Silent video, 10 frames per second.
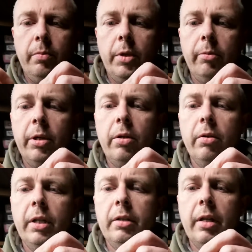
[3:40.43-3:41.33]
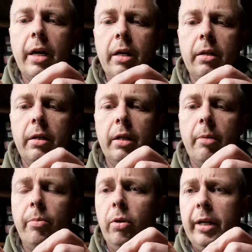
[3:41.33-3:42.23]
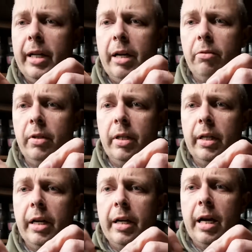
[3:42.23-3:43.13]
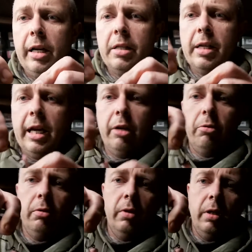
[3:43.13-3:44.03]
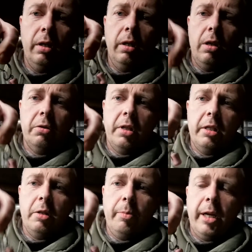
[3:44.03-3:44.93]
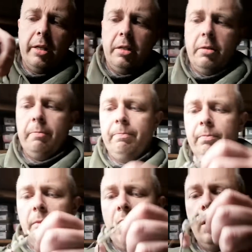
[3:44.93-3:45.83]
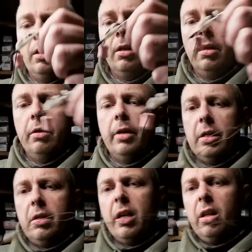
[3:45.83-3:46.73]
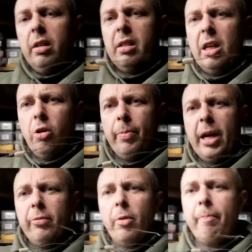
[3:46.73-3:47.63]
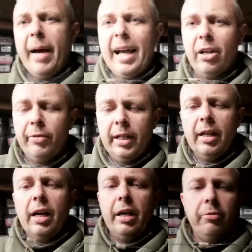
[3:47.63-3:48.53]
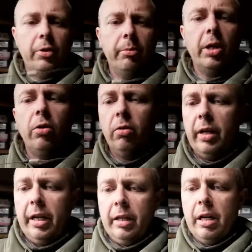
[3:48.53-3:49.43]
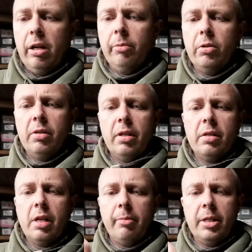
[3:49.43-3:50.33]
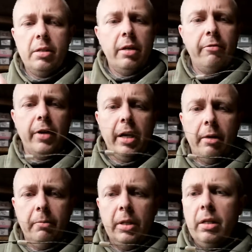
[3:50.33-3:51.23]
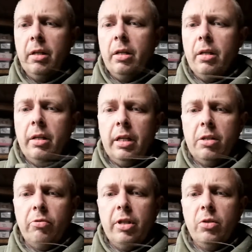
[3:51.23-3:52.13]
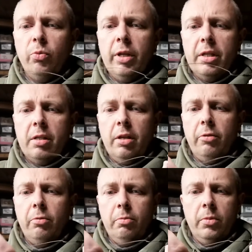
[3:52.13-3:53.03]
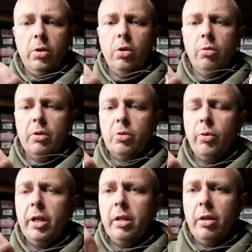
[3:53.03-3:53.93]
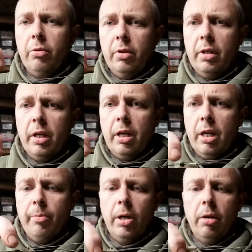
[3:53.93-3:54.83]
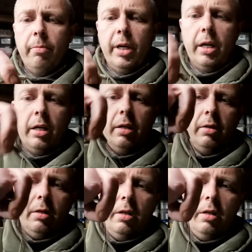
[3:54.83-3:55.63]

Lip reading: Pop your hook into there and then pull it down. And then that is now locked into place. Right, so you got this little bit of a bag of a line from your hook link. Now I'm using a semi-stiff here. And that's the reason why it's so awkward. So what you do, you get your bottom bead.